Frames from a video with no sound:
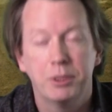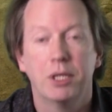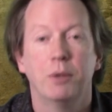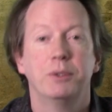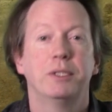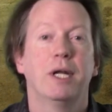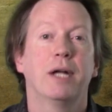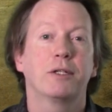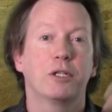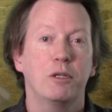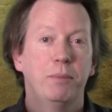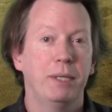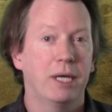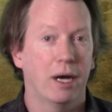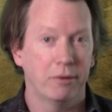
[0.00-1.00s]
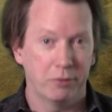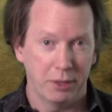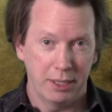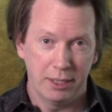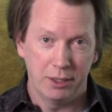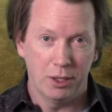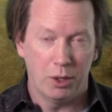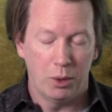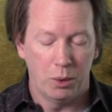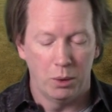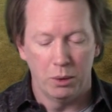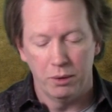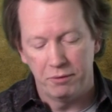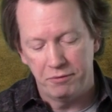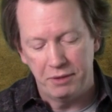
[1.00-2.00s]
So it's not going to be covering the
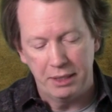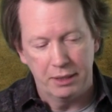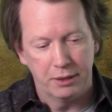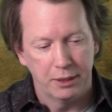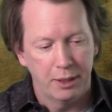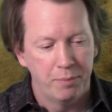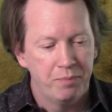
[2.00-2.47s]
whole field.